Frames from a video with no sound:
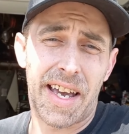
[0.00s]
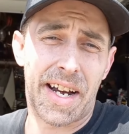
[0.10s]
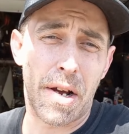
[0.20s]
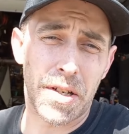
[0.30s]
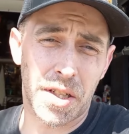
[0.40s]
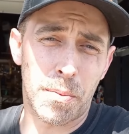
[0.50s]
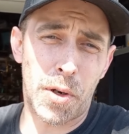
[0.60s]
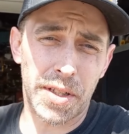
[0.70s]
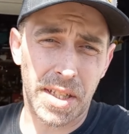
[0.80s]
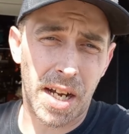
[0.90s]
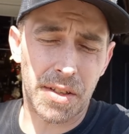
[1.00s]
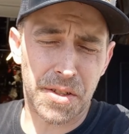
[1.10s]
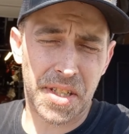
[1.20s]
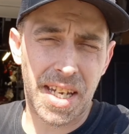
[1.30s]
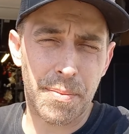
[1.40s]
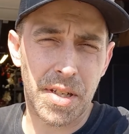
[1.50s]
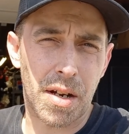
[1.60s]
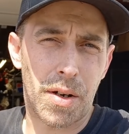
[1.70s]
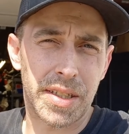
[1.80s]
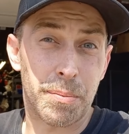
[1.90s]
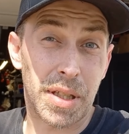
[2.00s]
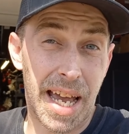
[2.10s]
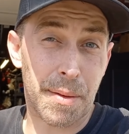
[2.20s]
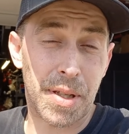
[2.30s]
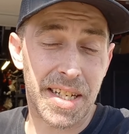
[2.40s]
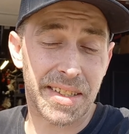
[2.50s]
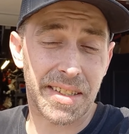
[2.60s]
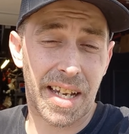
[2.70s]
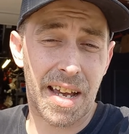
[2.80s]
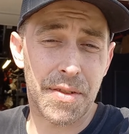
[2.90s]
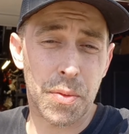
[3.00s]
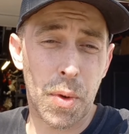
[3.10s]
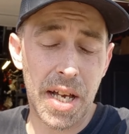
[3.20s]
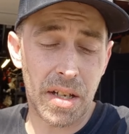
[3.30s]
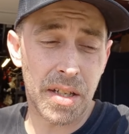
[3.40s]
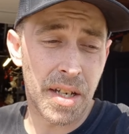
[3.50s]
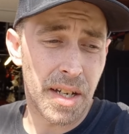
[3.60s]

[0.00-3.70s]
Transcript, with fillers: and I also bought the color scheme to go on the black plastics I have as well.